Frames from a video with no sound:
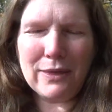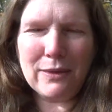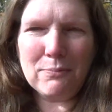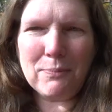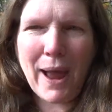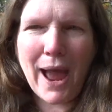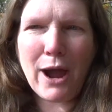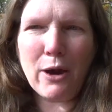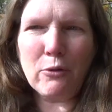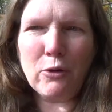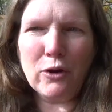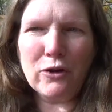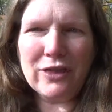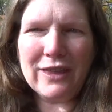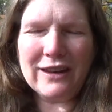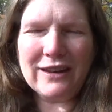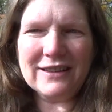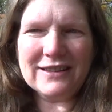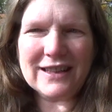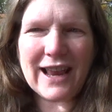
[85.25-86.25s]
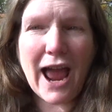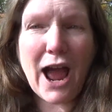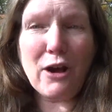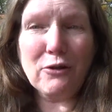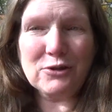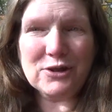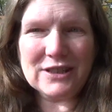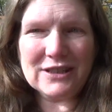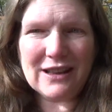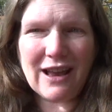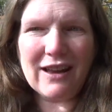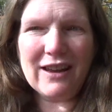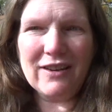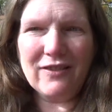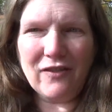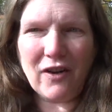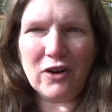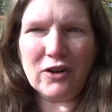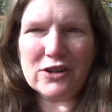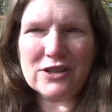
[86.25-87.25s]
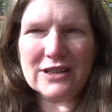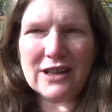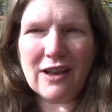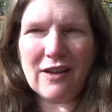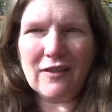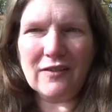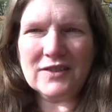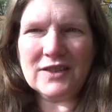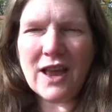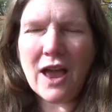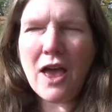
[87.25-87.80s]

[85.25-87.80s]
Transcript: the power that is outside of ourselves.